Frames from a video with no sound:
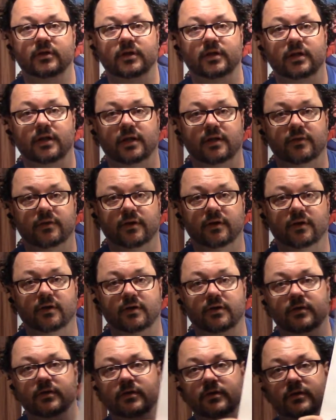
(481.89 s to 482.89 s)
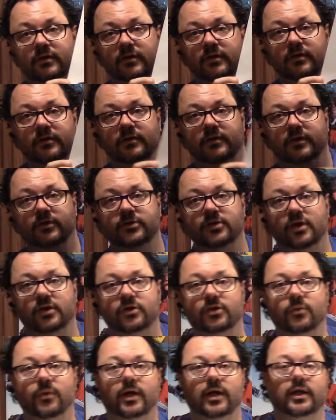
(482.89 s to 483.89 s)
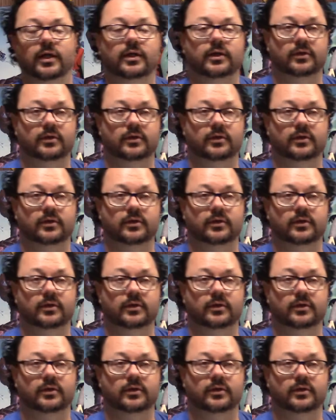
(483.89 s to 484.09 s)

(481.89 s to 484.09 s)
And they're, they're tucked away